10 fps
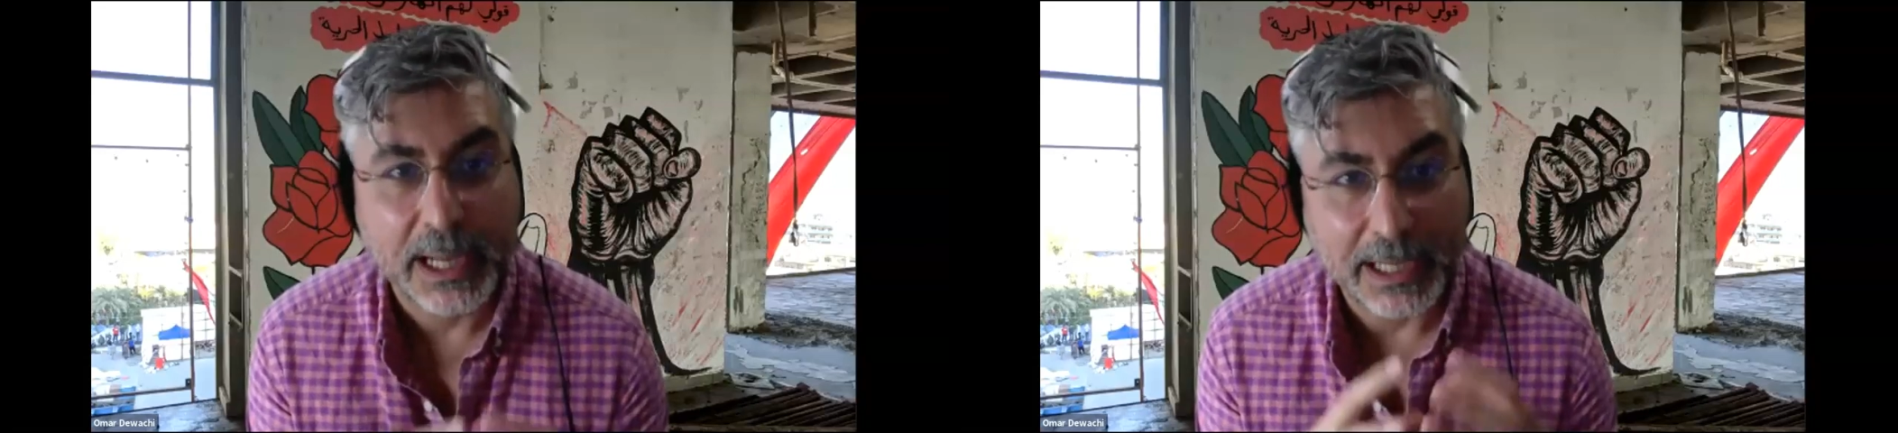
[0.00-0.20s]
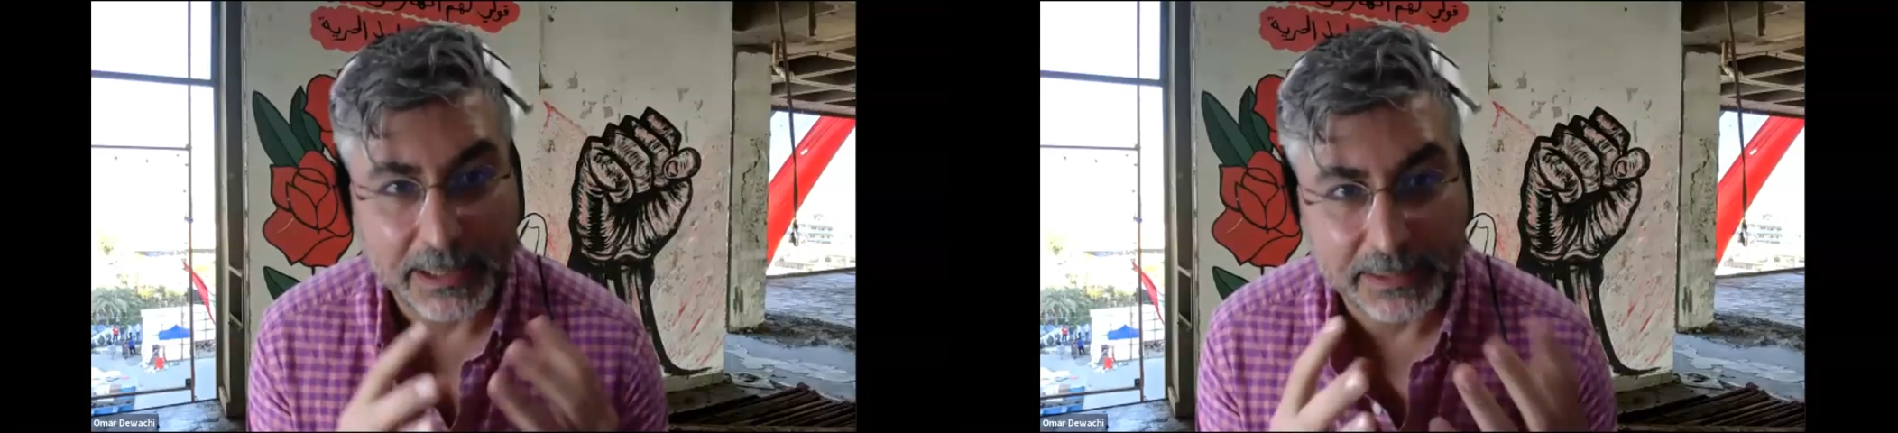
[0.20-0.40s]

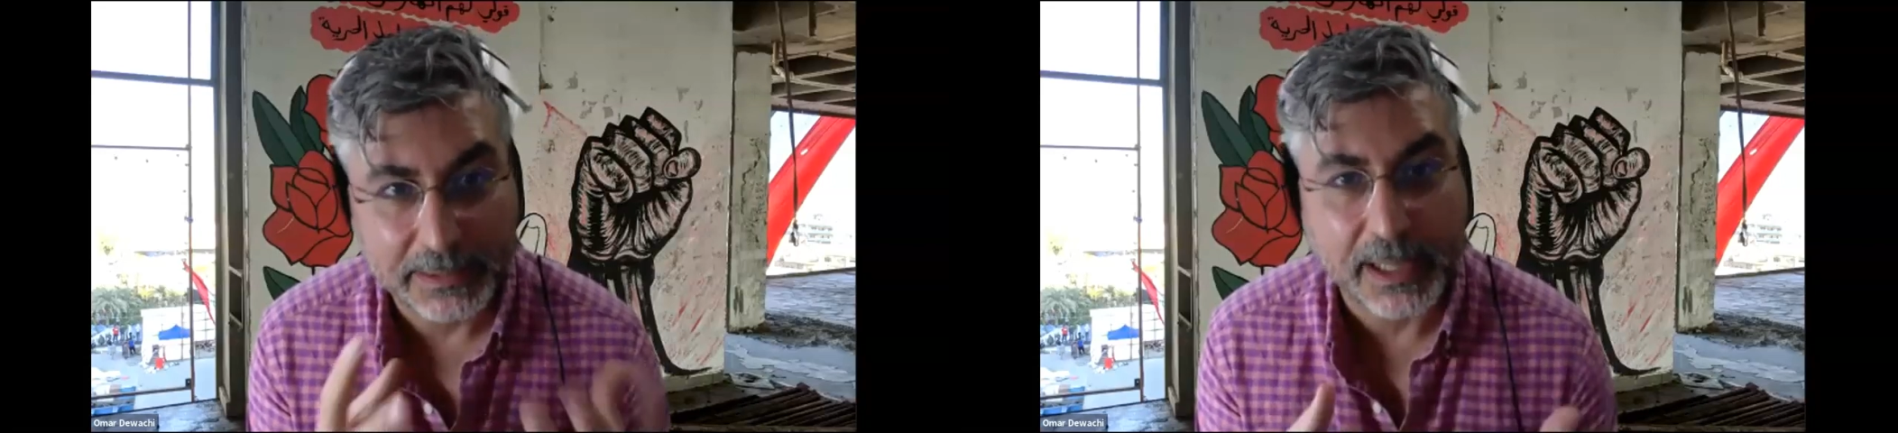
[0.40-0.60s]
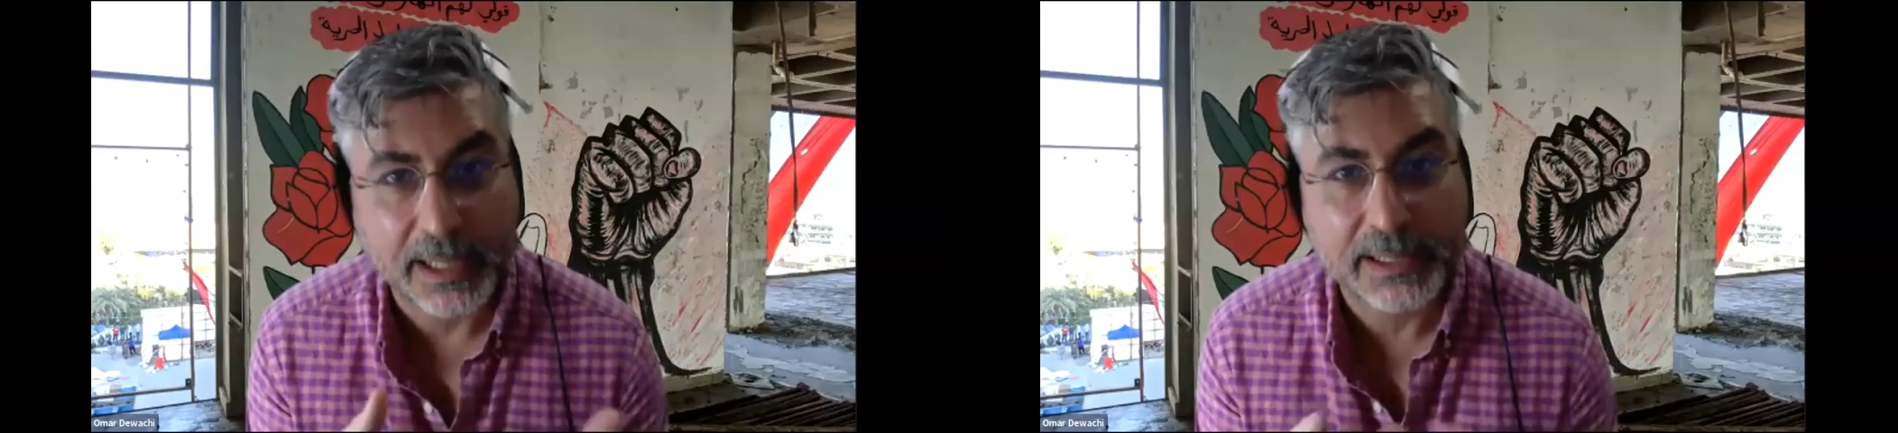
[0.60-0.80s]
and it
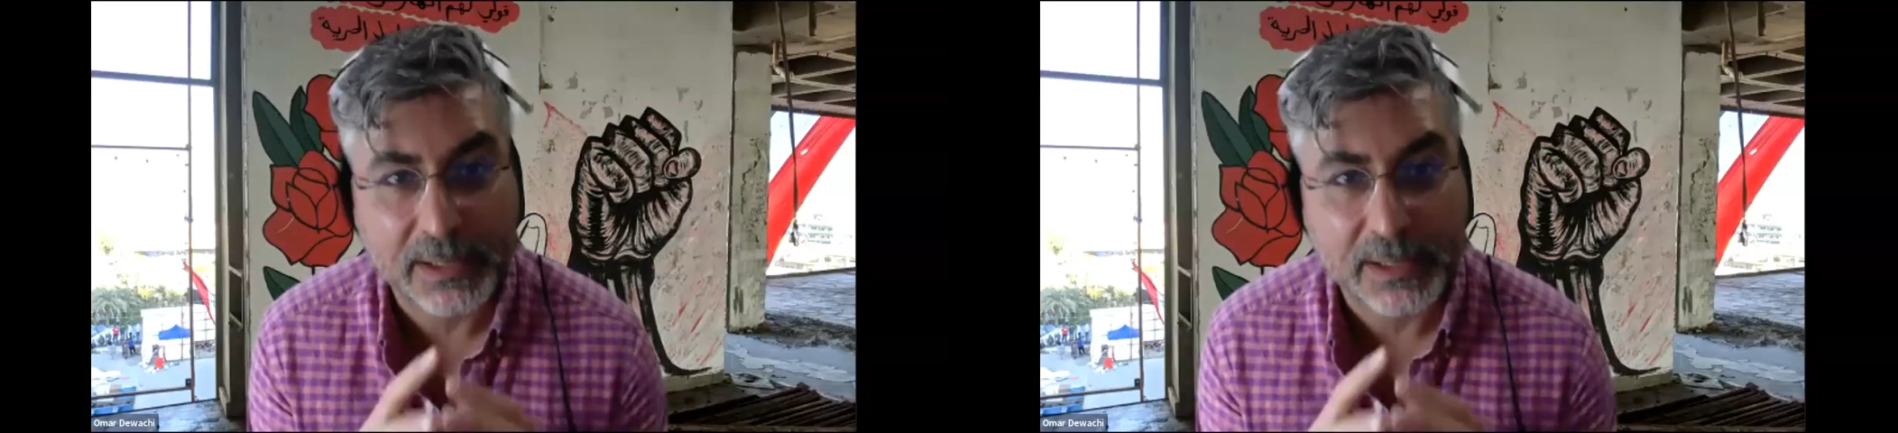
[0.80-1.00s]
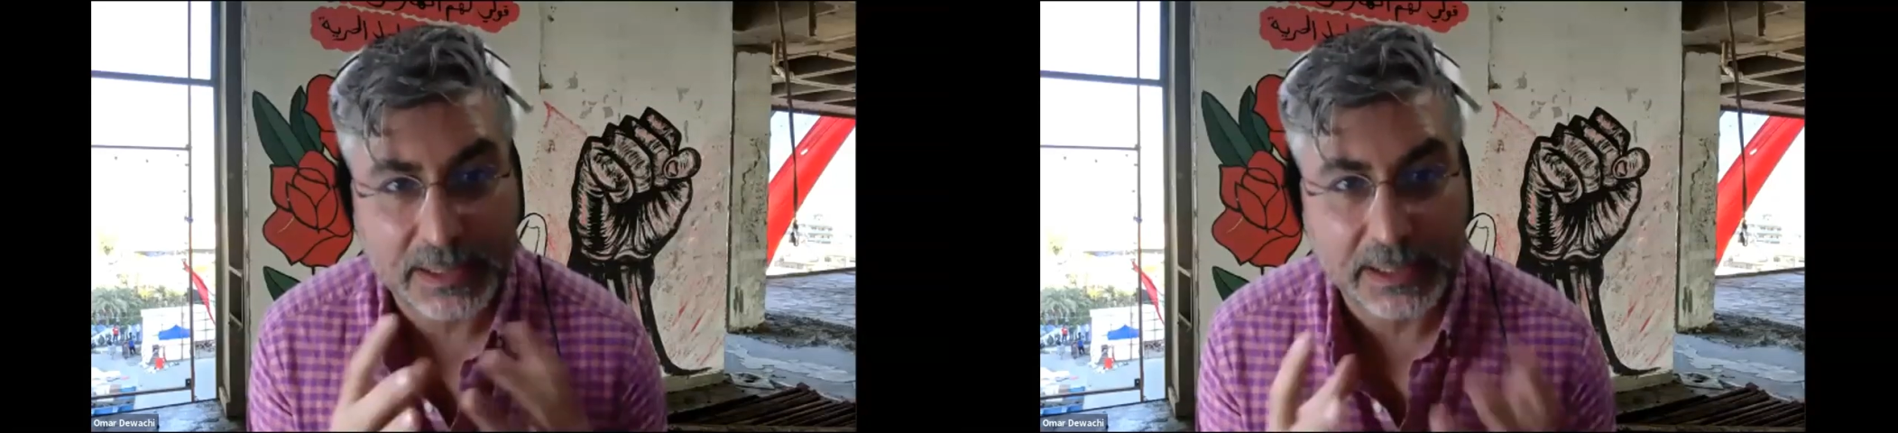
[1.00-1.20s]

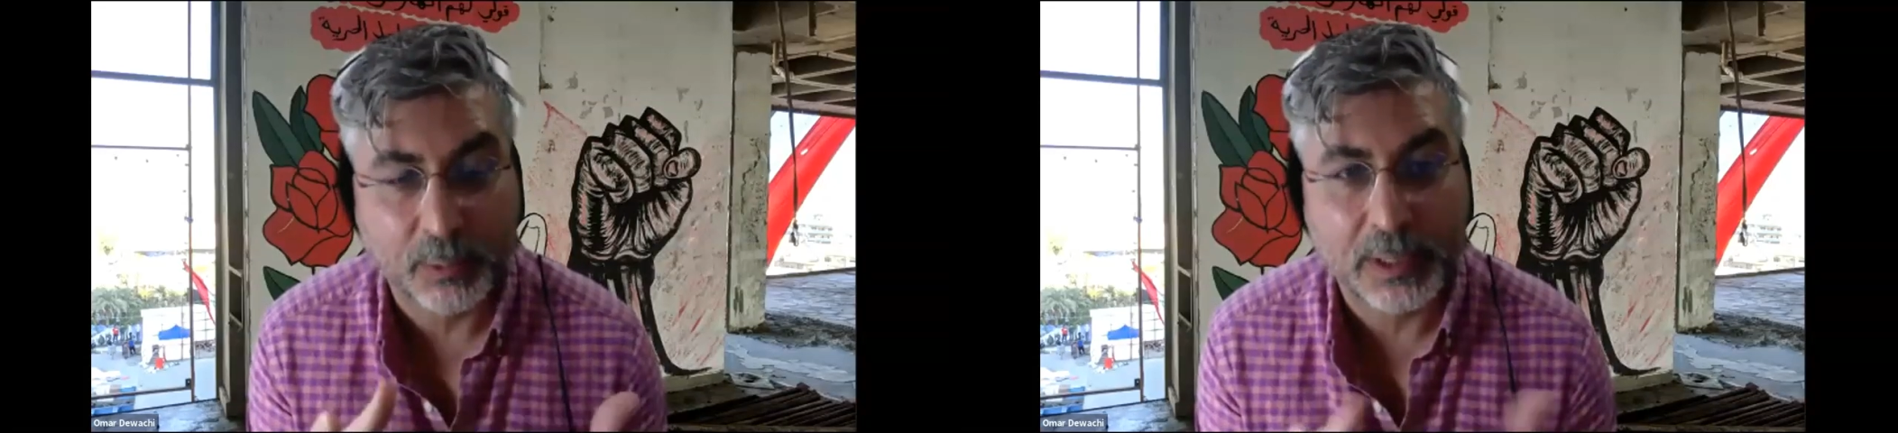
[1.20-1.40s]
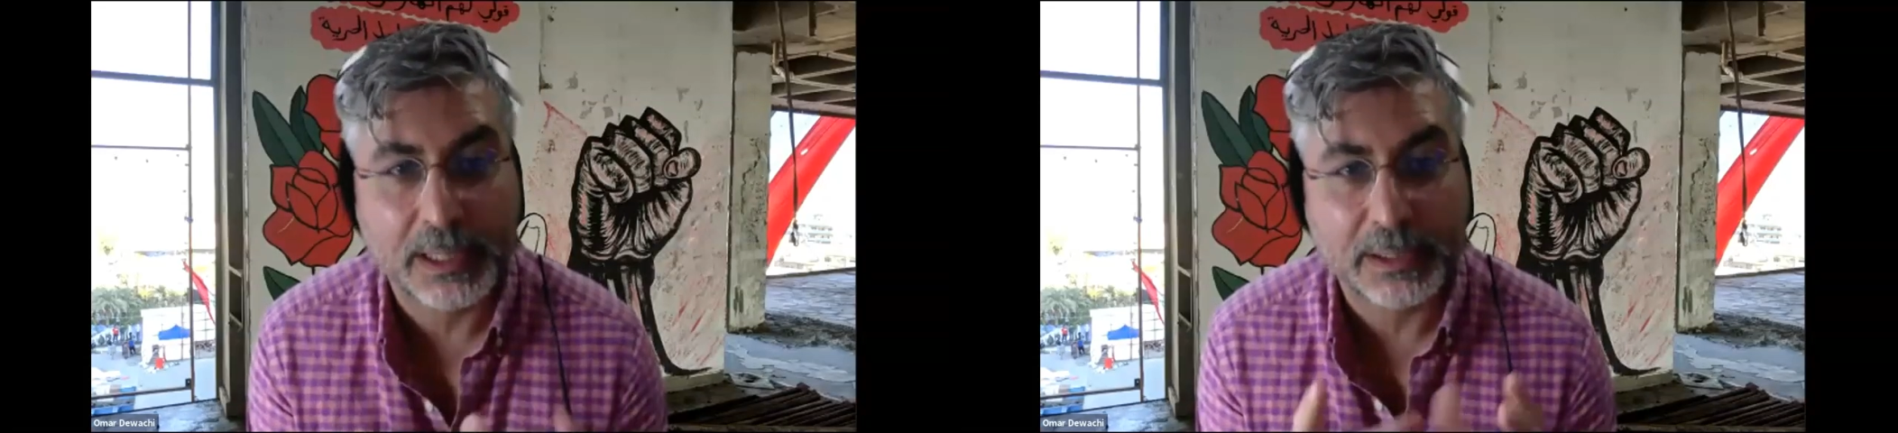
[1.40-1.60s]
does deal
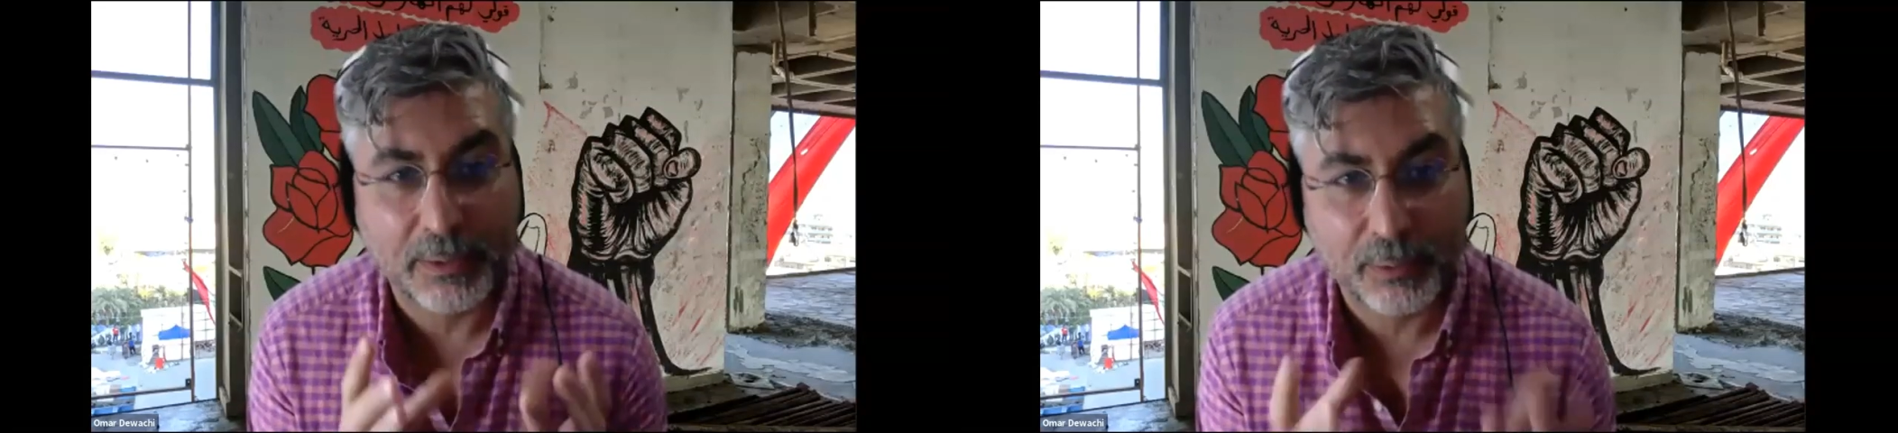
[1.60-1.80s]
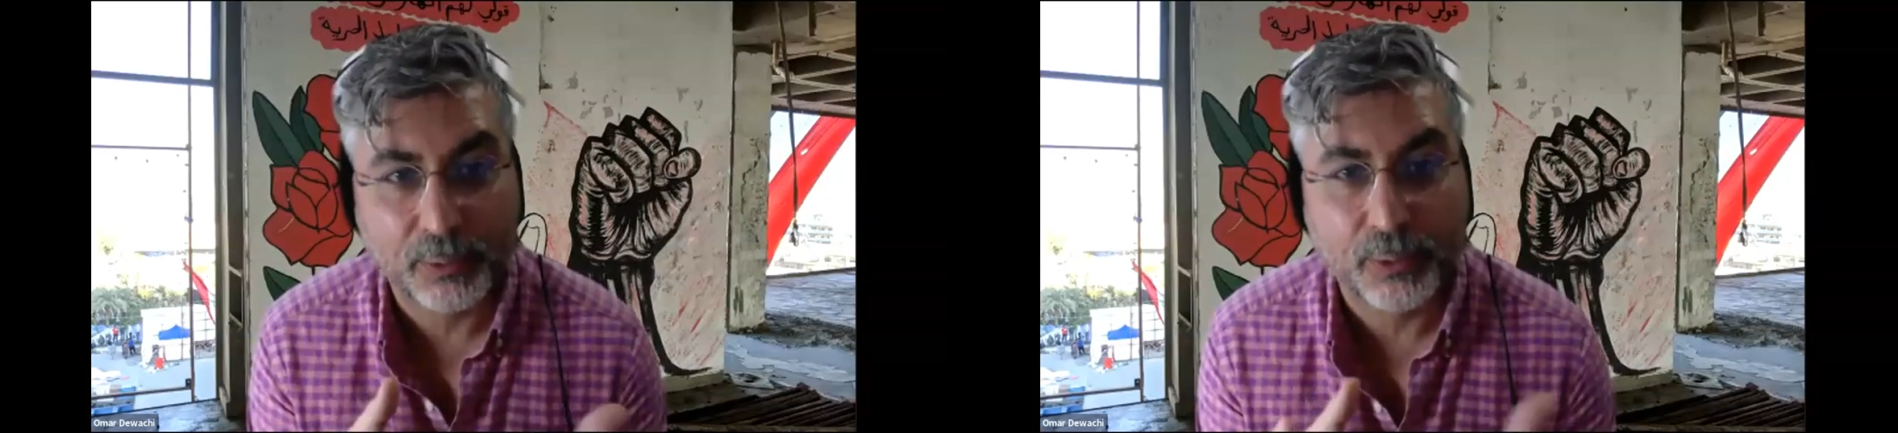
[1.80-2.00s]
with it
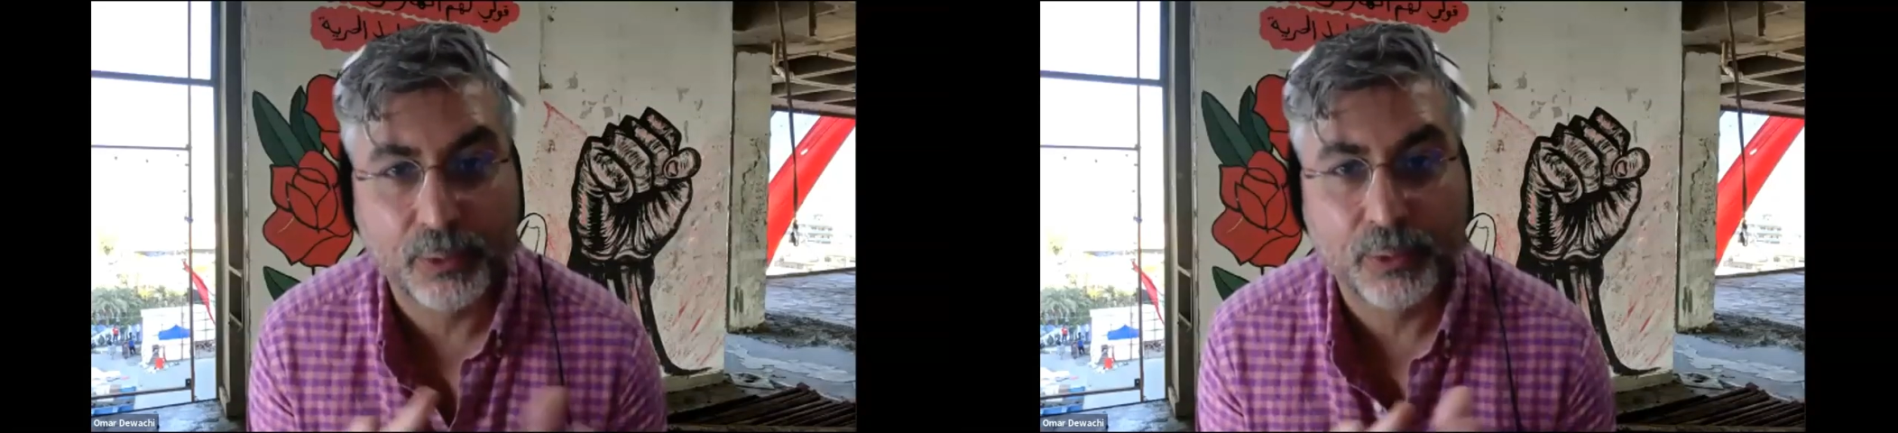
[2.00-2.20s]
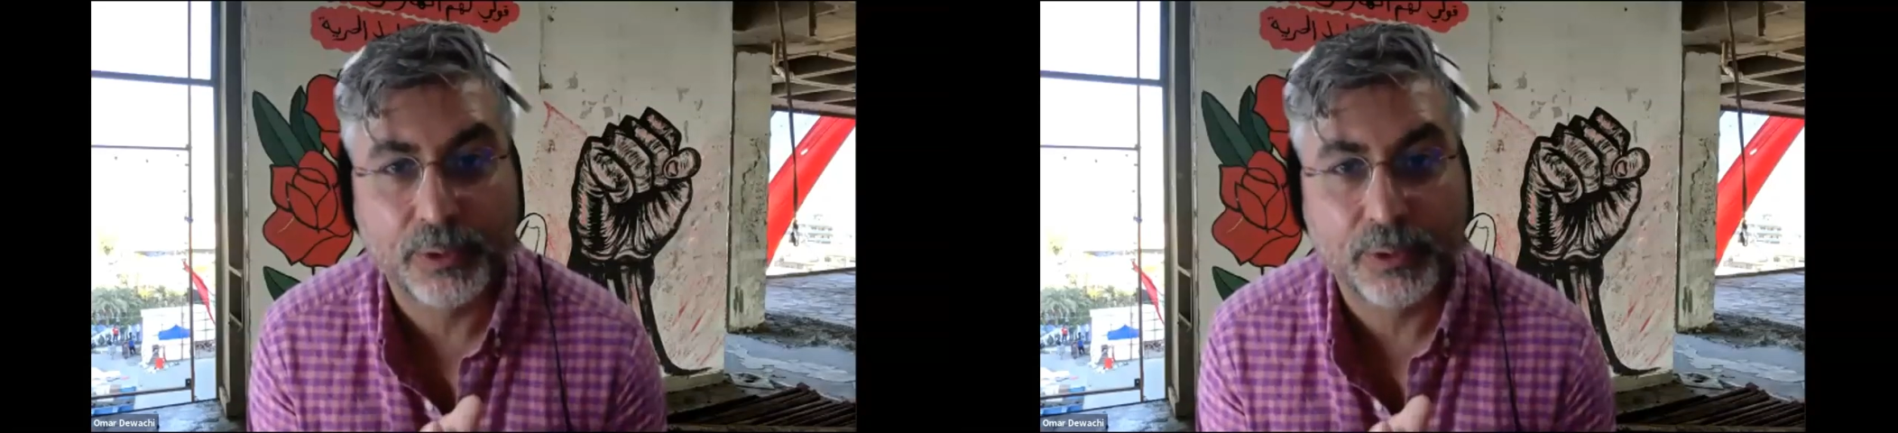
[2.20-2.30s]
through